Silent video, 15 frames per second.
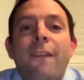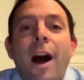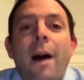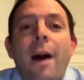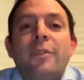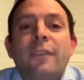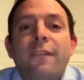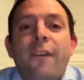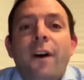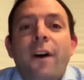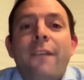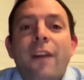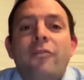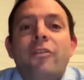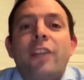up to
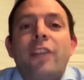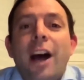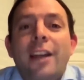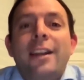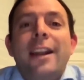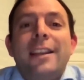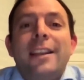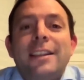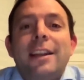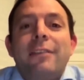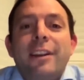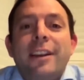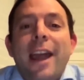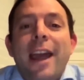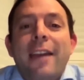500
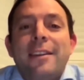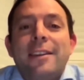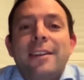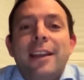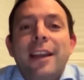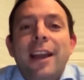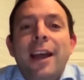unnecessary deaths.